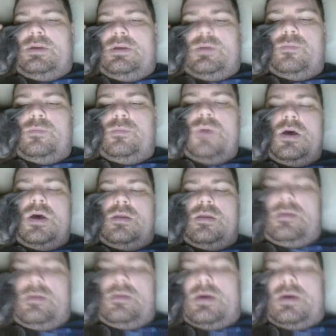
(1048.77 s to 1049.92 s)
But
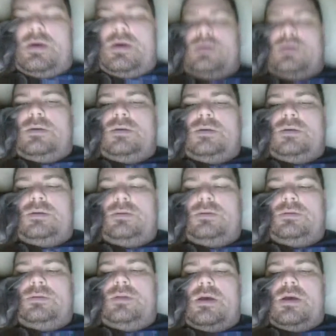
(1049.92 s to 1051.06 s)

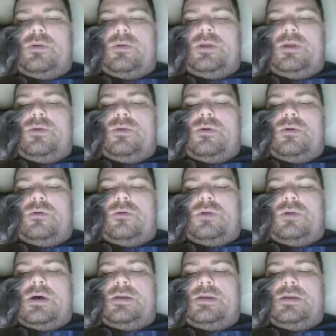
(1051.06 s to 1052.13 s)
not really doing a whole lot.